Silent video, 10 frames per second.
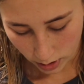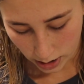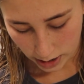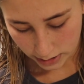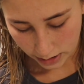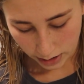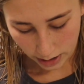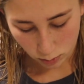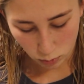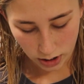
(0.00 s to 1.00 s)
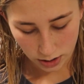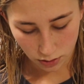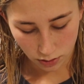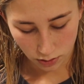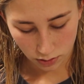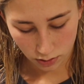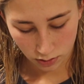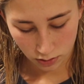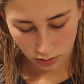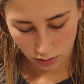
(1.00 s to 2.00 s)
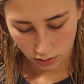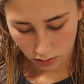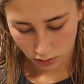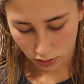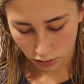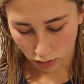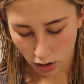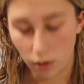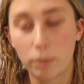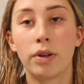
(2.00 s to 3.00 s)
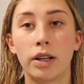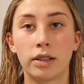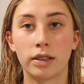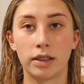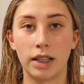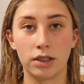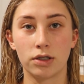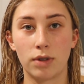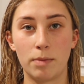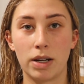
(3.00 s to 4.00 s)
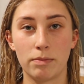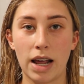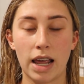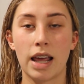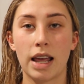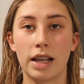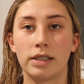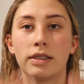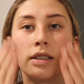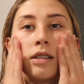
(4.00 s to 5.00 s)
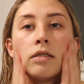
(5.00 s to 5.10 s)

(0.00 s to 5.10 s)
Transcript: I just get like one drop and then just rub it in my hands.